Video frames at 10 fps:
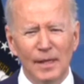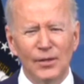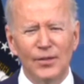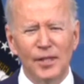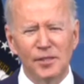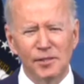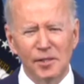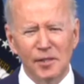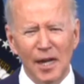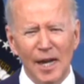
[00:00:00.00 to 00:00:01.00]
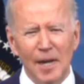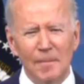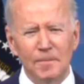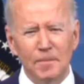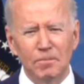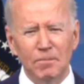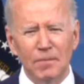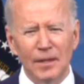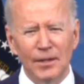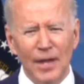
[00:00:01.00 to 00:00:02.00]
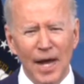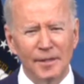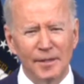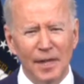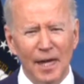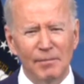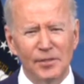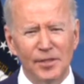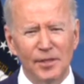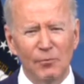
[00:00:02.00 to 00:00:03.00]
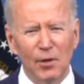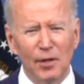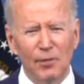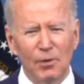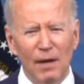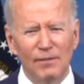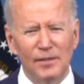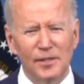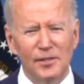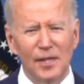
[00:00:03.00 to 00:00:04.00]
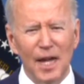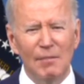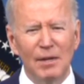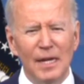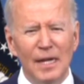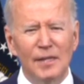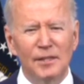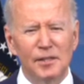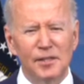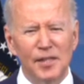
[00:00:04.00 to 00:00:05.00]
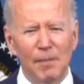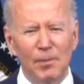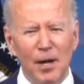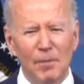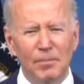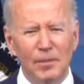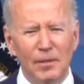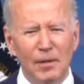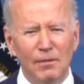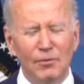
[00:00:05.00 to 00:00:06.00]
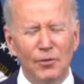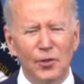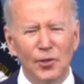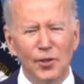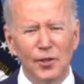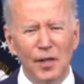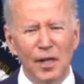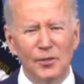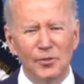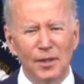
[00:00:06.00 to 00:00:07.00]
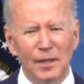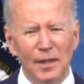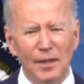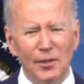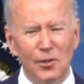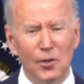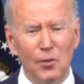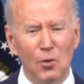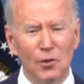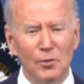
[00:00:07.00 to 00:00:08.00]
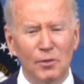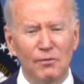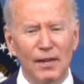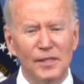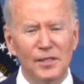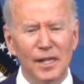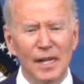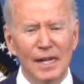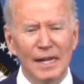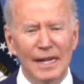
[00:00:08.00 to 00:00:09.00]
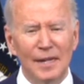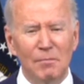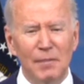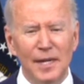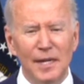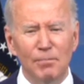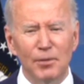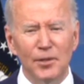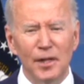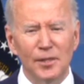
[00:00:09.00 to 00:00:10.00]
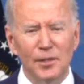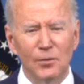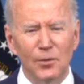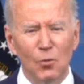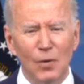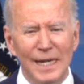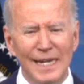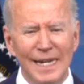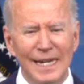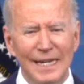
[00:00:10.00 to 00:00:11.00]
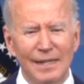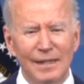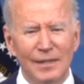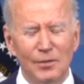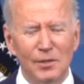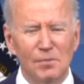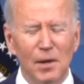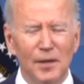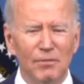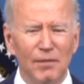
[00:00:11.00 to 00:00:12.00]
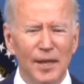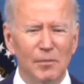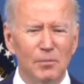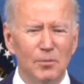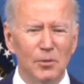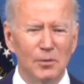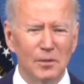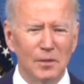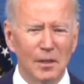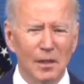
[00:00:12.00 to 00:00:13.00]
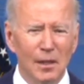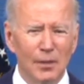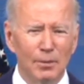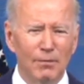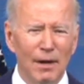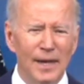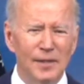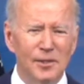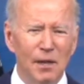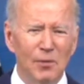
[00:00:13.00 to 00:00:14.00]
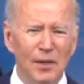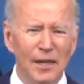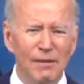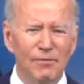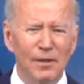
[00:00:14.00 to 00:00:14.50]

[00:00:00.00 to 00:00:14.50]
This is the time, not the time to sit on record profits. It's time to step up for the good of your country, the good of the world, to invest in immediate production that we need to respond to Vladimir Putin, to provide some relief